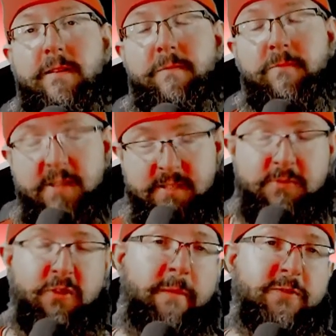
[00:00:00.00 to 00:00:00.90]
please
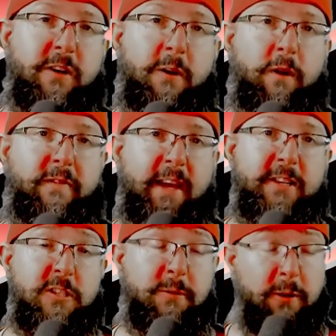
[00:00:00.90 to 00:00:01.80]
subscribe and turn on
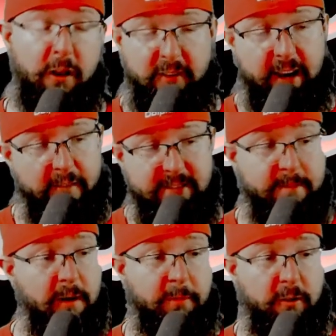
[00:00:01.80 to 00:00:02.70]
notifications to be notified every time
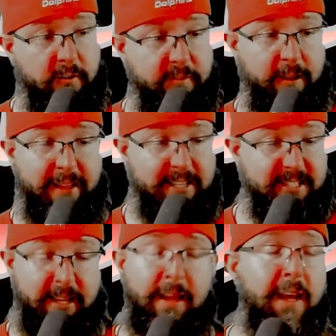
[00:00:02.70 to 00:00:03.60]
I upload a video. Like I
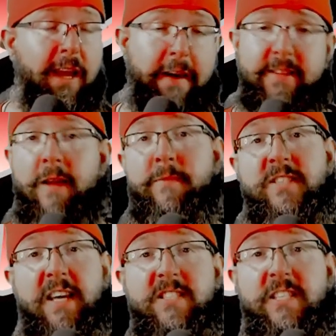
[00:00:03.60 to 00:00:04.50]
said, every time there's
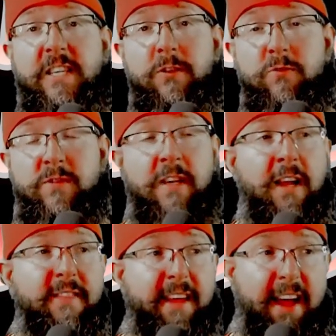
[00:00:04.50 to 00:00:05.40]
KCD news
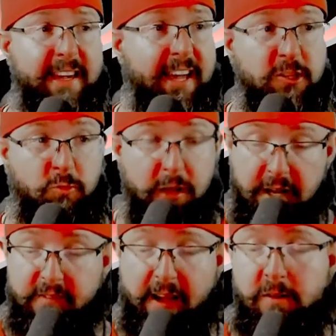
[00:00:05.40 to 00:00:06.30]
that I catch wind
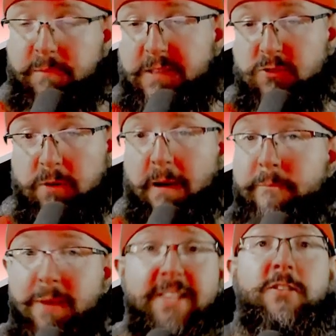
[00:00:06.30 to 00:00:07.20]
of, I will be doing my
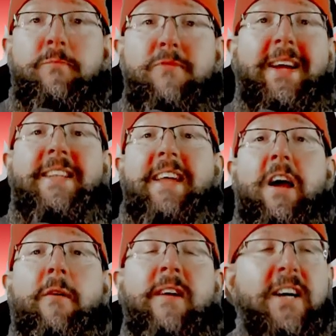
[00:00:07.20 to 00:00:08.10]
best to break it
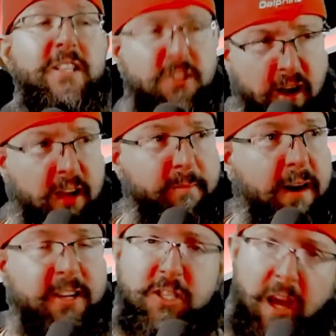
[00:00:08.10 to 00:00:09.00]
down, talk about
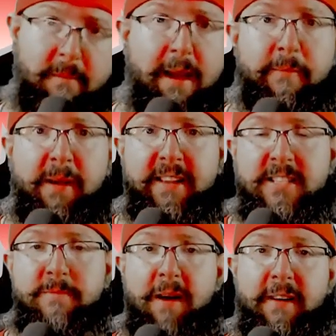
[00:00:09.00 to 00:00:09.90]
it, share my opinions
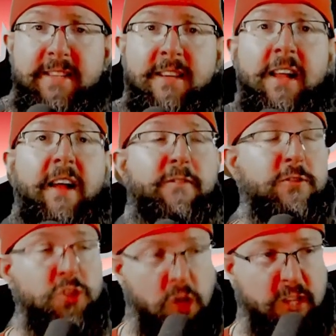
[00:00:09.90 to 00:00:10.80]
about it. If you
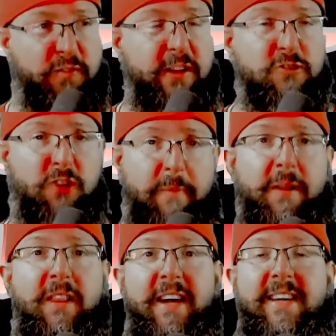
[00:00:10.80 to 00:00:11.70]
enjoyed this video, drop it a
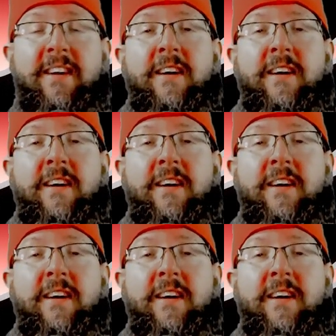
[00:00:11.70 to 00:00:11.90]
like